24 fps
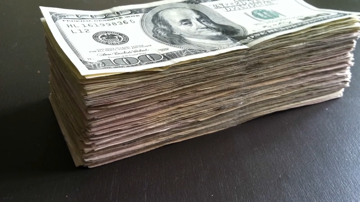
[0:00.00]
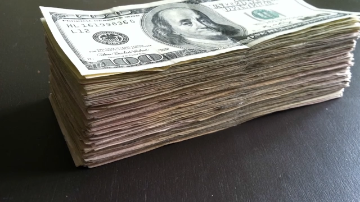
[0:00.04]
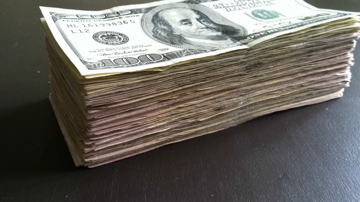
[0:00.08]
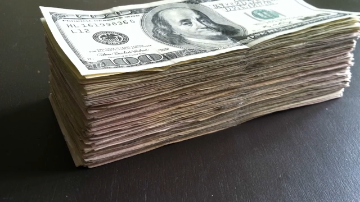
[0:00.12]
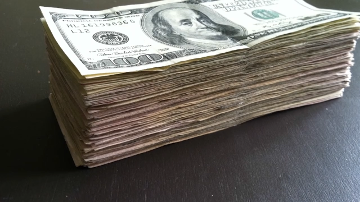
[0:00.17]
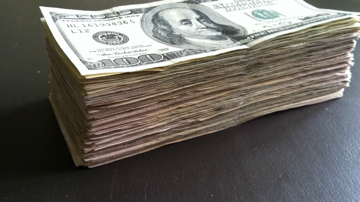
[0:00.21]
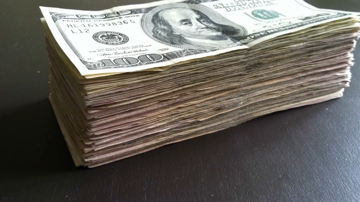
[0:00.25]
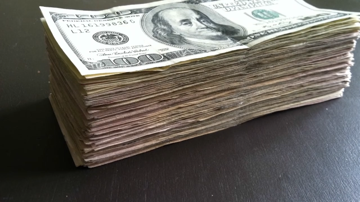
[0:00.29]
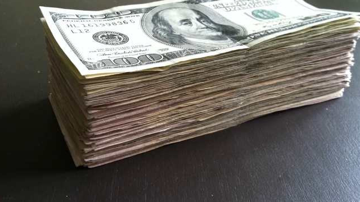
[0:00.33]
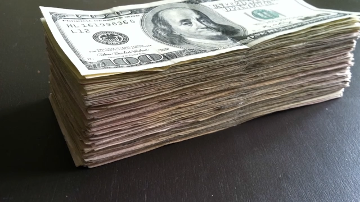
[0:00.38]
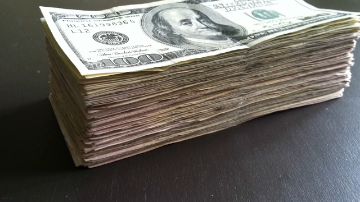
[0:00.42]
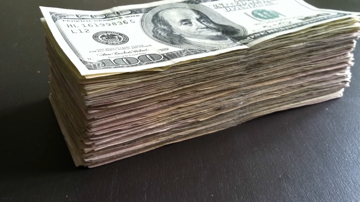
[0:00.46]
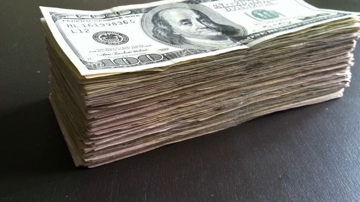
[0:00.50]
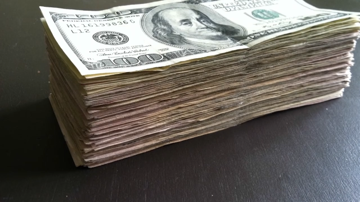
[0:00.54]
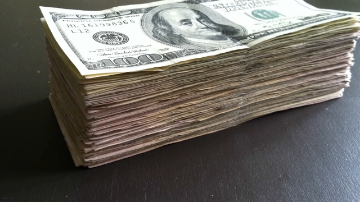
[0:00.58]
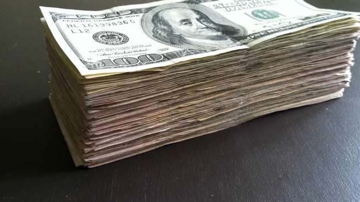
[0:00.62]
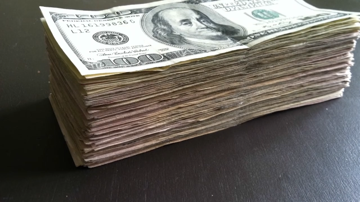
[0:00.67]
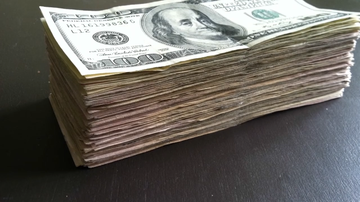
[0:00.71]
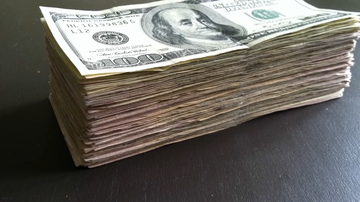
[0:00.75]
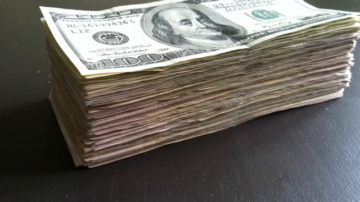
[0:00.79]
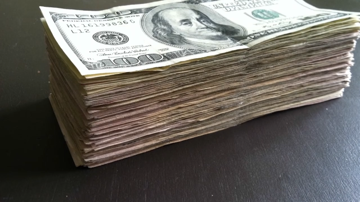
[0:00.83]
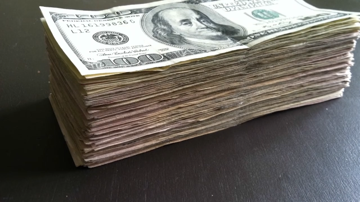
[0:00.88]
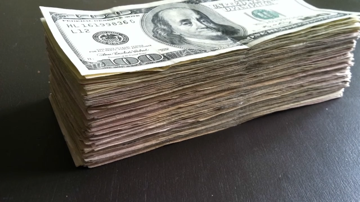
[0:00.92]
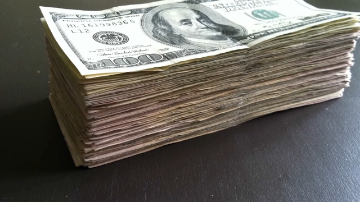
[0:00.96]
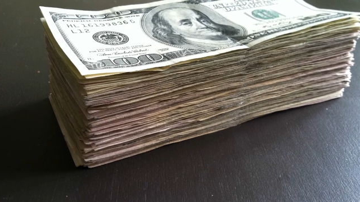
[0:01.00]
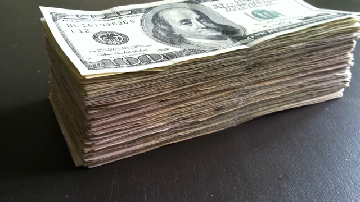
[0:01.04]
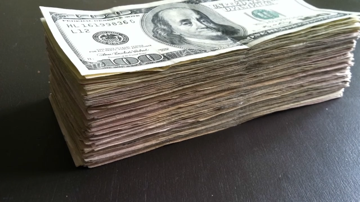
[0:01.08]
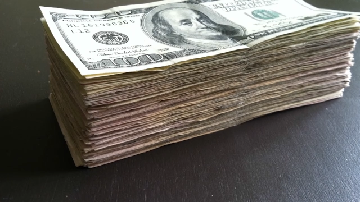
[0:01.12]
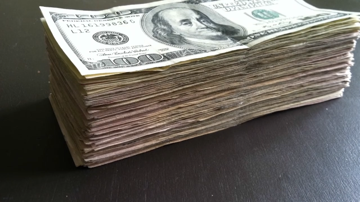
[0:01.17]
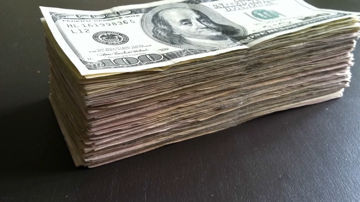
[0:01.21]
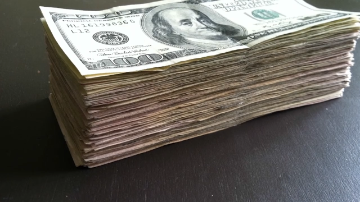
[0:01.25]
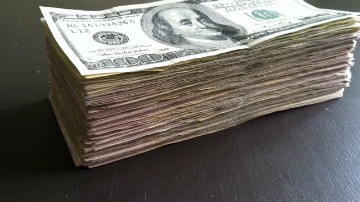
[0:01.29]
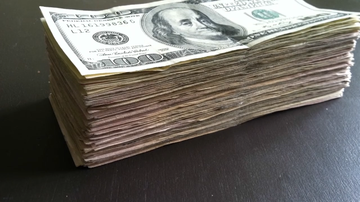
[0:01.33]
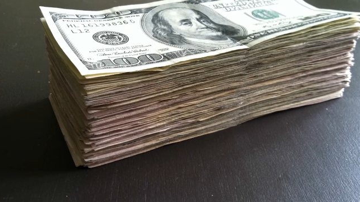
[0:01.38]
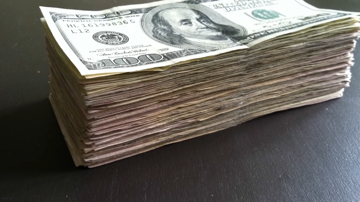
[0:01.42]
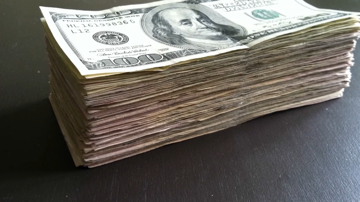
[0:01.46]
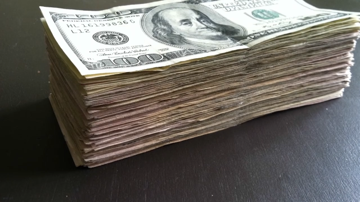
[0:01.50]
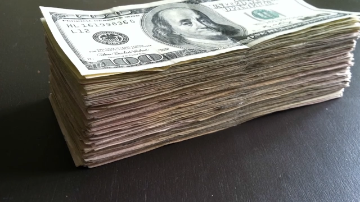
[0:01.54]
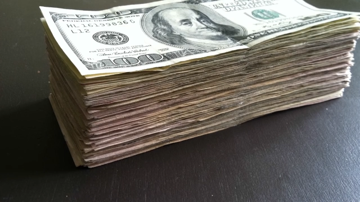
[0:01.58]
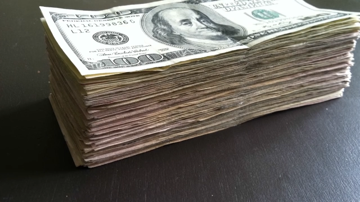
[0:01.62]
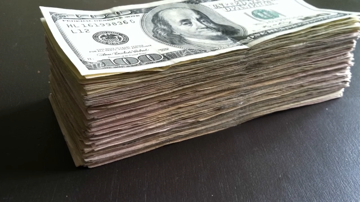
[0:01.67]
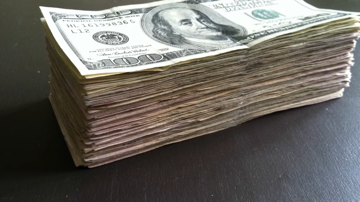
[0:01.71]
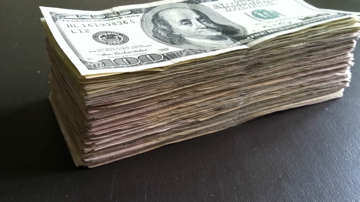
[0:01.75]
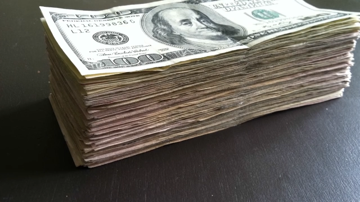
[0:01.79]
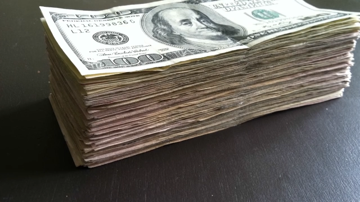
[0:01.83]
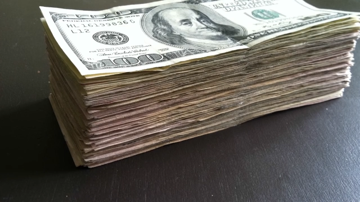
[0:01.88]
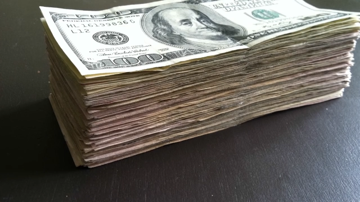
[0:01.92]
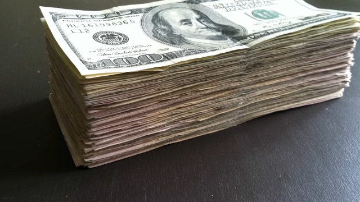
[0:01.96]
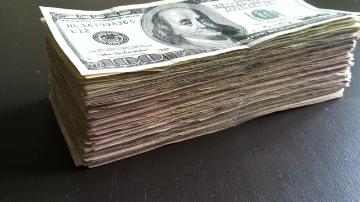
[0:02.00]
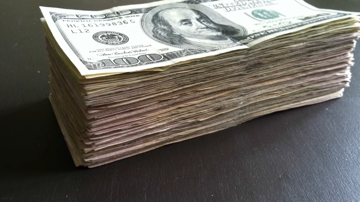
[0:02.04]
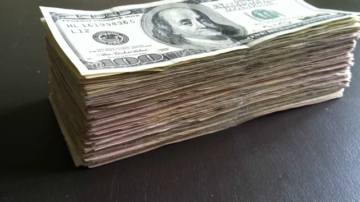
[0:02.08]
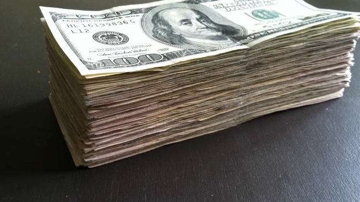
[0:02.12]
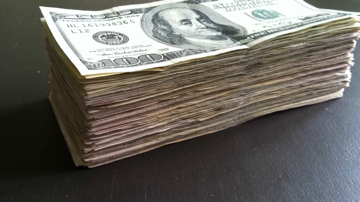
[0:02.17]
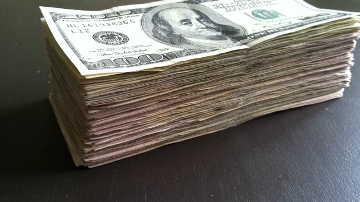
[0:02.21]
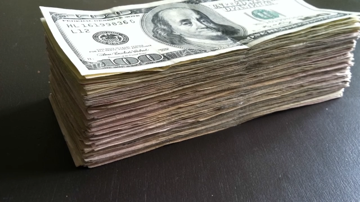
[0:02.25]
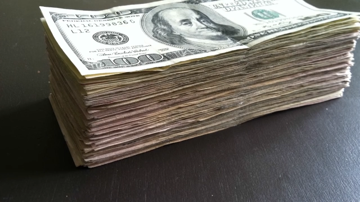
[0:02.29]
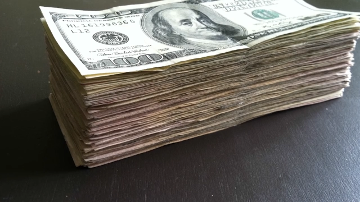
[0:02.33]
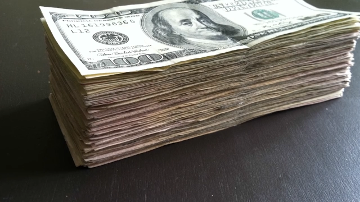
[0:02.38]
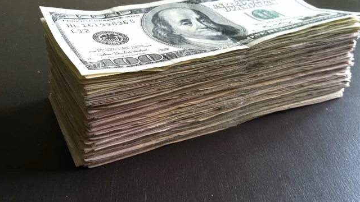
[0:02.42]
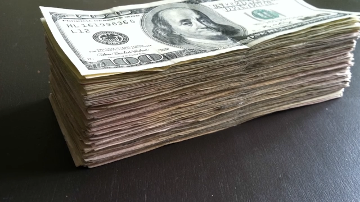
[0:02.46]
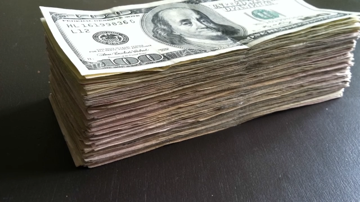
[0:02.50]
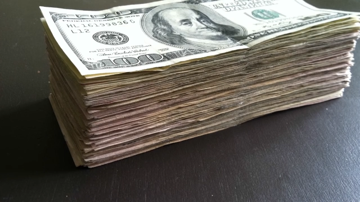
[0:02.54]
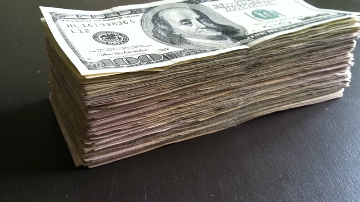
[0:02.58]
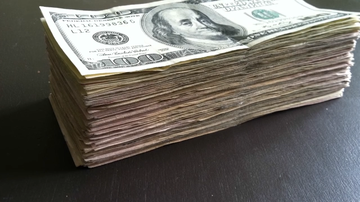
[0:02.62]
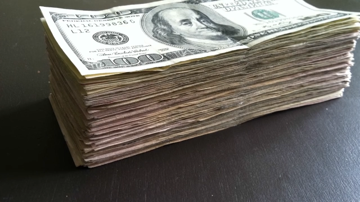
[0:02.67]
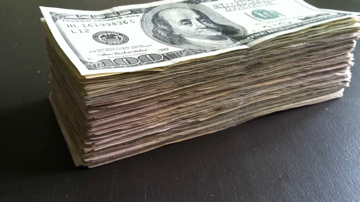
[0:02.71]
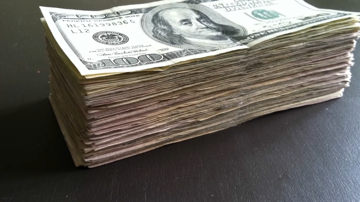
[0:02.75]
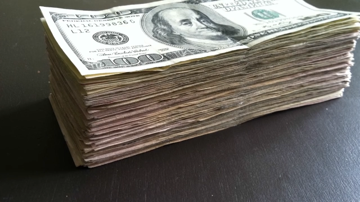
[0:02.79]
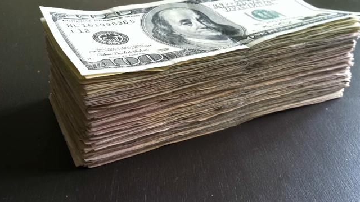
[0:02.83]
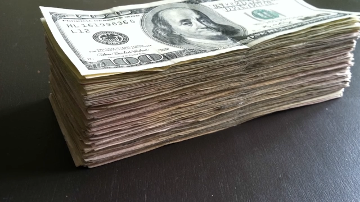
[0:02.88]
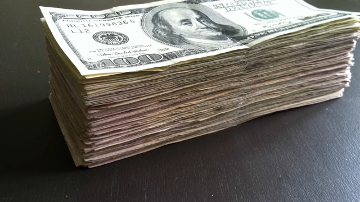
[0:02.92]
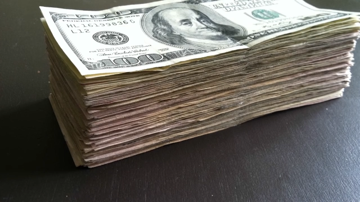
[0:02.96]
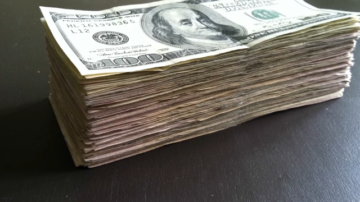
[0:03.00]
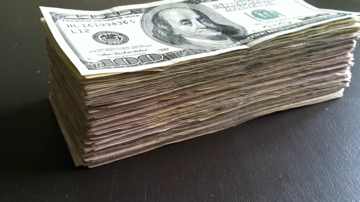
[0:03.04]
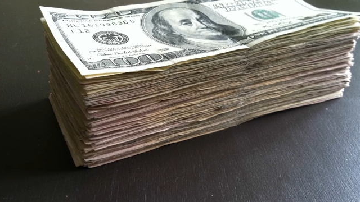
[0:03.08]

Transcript: No face is visible, so there are no lips to read.